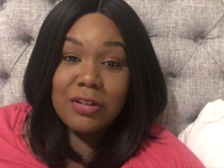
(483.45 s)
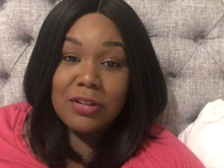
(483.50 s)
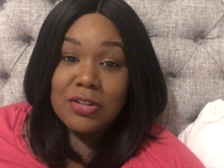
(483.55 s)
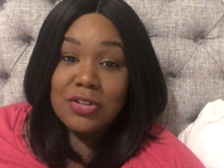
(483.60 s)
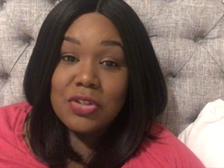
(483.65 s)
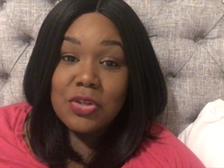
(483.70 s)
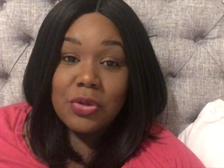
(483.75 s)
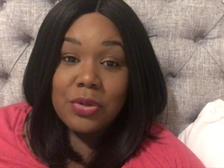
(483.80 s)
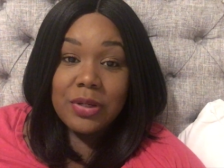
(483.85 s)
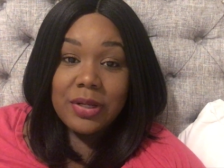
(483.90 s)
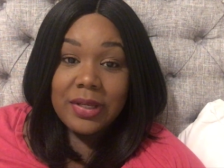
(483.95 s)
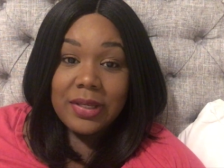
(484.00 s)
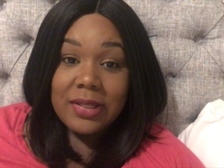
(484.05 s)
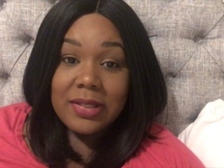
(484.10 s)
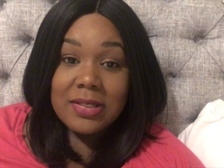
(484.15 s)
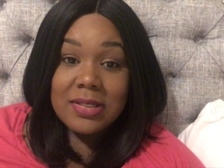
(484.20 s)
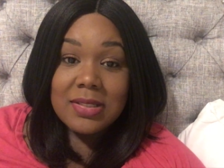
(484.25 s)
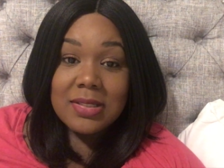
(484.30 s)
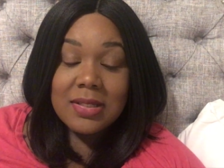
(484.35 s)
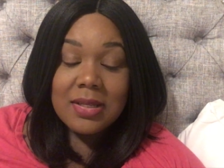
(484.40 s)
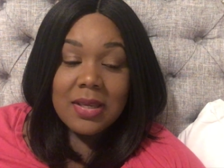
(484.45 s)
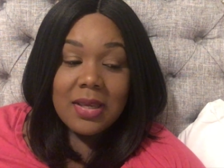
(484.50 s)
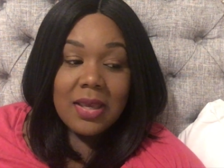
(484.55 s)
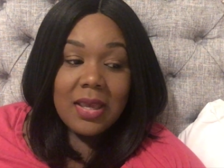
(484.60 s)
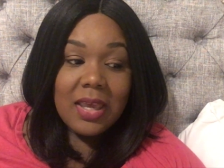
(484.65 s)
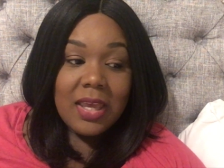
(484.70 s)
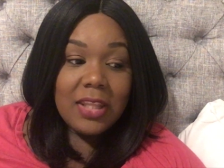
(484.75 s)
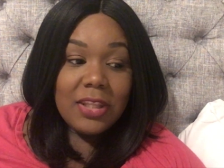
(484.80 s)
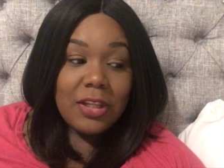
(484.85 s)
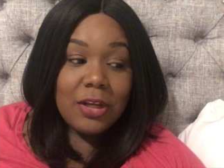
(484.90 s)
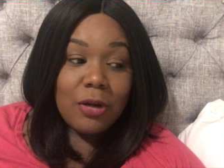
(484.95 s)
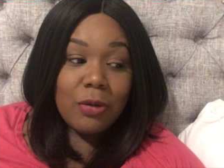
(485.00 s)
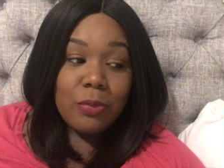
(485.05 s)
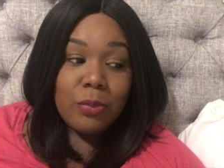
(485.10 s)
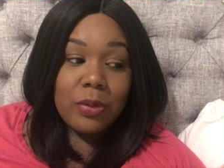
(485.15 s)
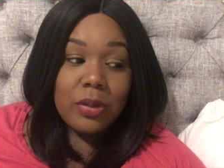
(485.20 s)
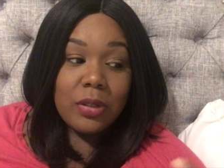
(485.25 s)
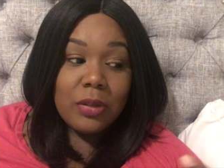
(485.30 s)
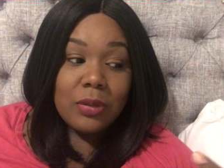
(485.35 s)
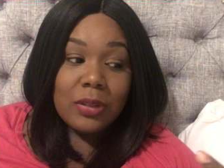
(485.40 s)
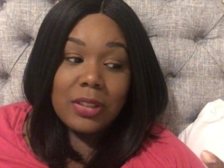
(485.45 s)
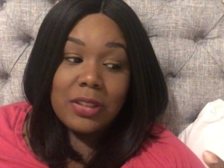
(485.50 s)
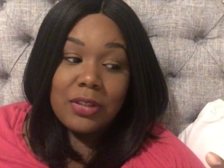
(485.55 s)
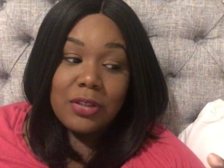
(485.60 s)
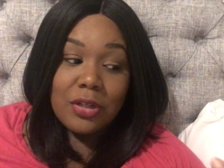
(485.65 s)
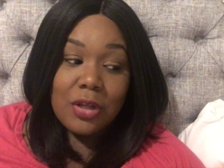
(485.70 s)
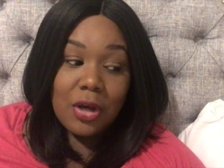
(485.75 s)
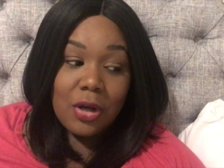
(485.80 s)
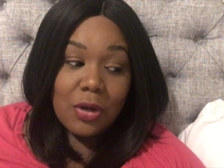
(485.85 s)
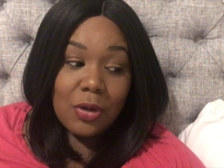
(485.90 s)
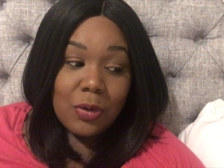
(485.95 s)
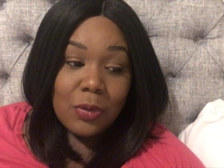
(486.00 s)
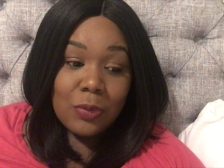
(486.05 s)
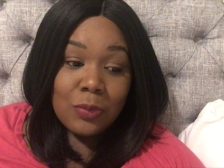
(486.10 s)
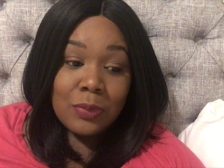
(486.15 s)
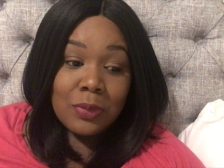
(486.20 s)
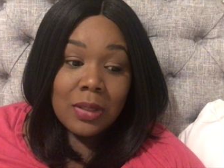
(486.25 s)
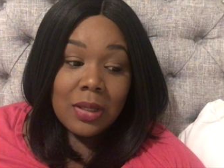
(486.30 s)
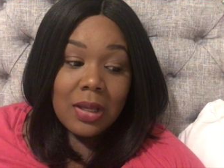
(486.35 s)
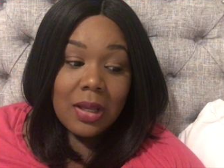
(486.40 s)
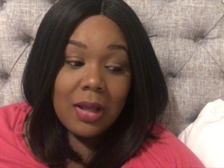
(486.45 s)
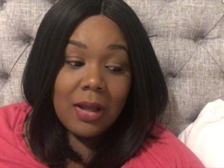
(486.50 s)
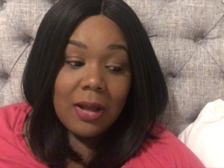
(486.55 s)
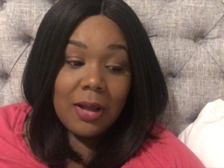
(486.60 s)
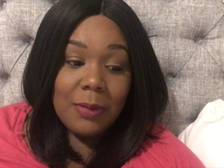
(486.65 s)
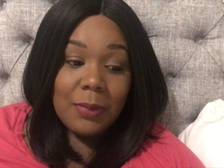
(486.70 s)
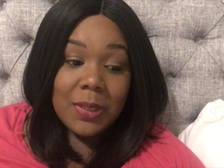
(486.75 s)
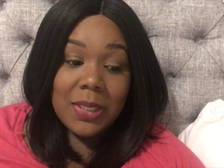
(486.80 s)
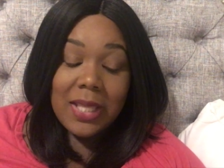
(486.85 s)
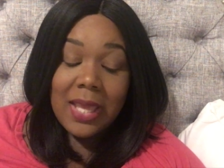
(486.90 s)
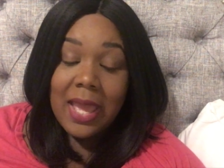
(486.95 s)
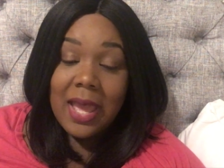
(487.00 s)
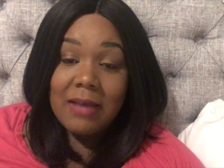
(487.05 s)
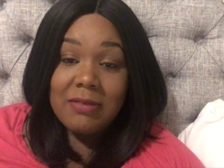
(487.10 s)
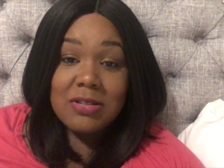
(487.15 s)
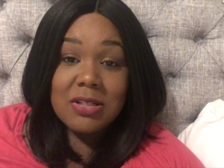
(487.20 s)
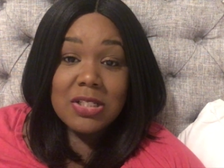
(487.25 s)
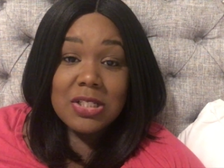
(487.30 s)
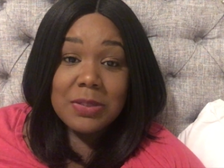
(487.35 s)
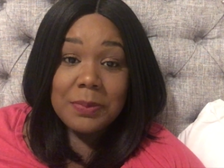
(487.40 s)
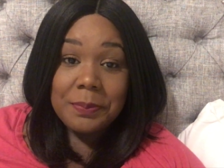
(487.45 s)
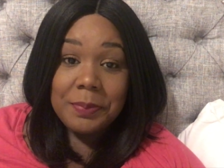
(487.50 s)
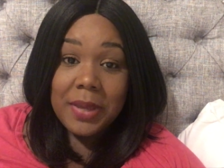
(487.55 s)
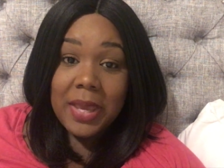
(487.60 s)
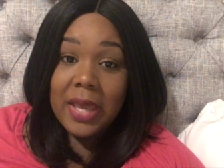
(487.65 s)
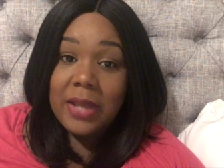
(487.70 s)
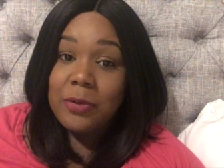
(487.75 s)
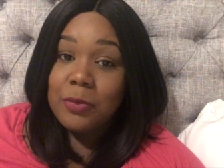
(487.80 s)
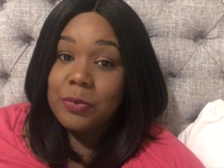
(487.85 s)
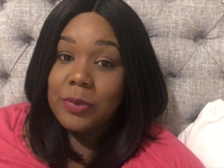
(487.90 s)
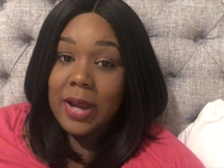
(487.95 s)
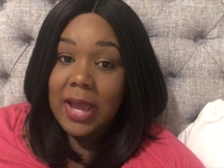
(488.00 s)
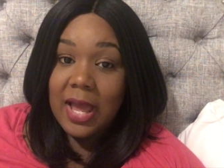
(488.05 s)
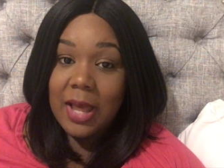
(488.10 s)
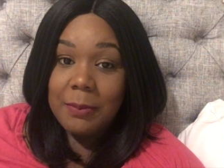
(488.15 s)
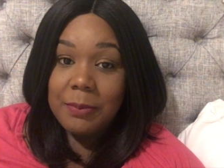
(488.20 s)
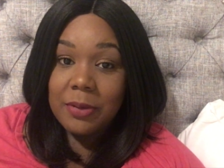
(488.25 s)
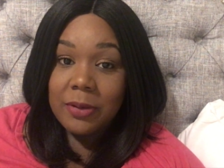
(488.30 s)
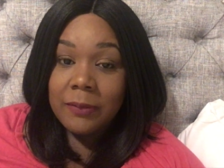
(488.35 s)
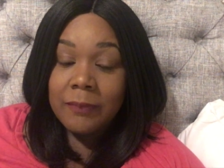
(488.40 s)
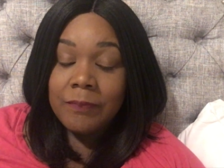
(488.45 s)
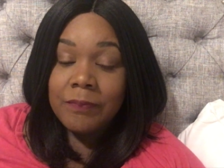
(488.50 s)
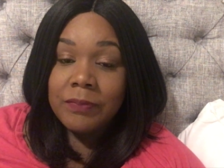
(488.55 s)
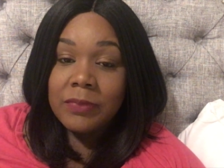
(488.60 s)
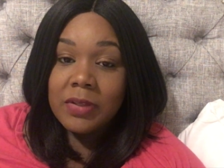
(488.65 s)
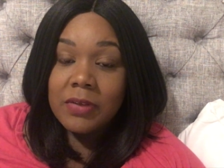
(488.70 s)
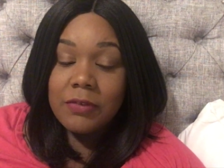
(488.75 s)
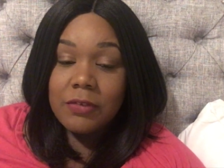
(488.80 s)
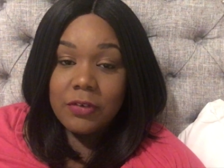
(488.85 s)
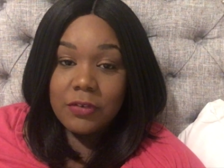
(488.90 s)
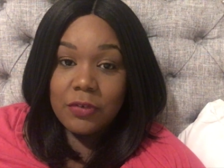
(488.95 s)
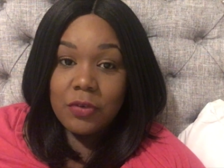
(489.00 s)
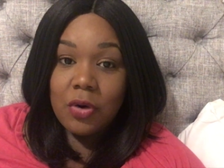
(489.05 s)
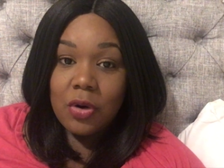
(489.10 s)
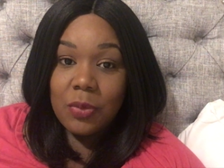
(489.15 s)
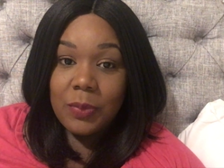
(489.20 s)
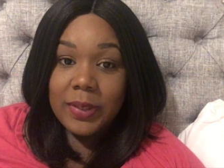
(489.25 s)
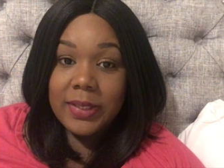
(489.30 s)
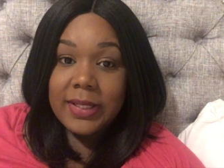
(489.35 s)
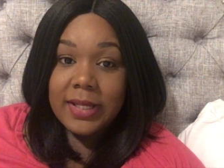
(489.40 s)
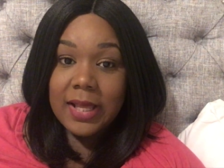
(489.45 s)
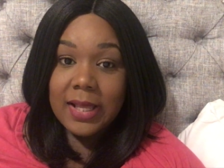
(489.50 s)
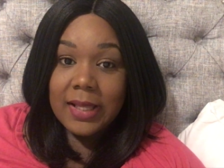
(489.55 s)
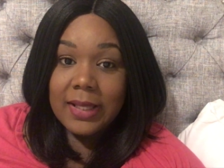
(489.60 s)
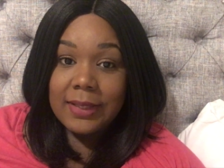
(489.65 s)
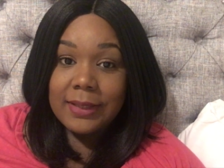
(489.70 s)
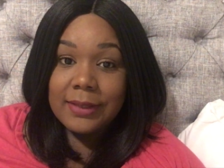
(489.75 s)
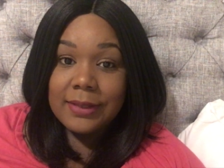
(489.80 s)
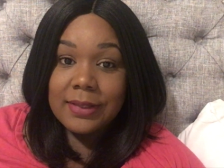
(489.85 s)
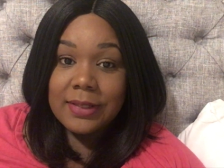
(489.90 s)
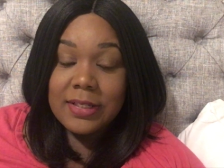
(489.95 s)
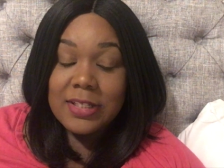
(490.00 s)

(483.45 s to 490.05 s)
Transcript: notorious and they're really known, and they have such a bad rap for 419.